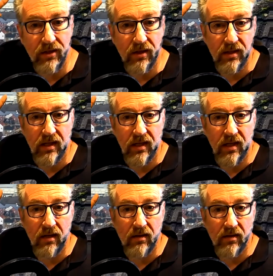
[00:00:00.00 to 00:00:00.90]
just the
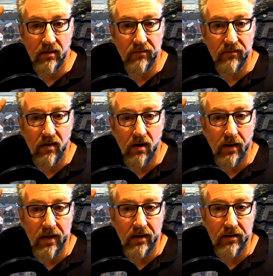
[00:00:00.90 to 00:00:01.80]
far
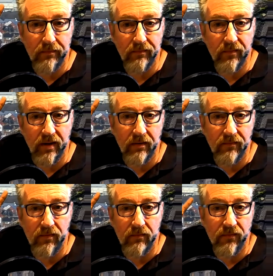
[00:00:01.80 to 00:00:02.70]
end here
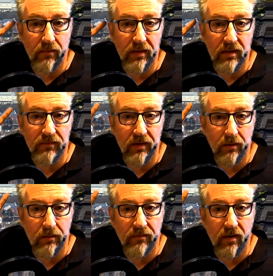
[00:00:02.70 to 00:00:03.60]
from this view,
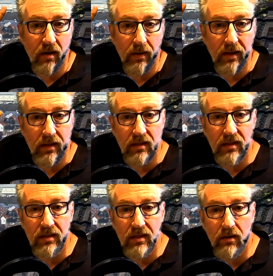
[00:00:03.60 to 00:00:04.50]
the far end, because the
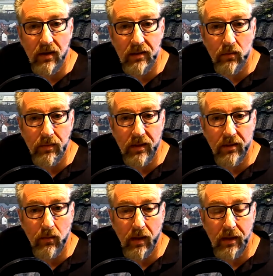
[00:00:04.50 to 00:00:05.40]
incinerator will be in the
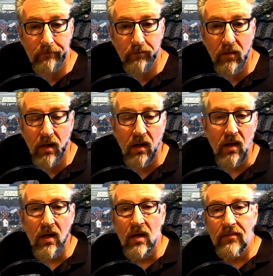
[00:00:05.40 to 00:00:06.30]
way.
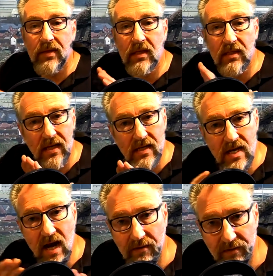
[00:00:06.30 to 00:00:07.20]
This is saying
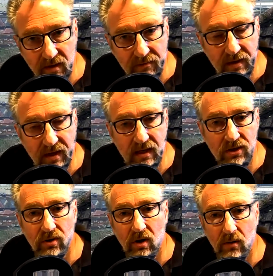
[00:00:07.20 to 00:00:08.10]
nothing of the
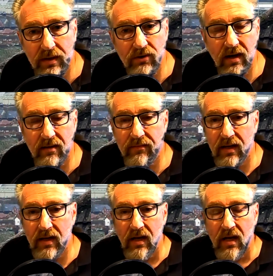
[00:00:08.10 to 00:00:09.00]
extra lorry traffic,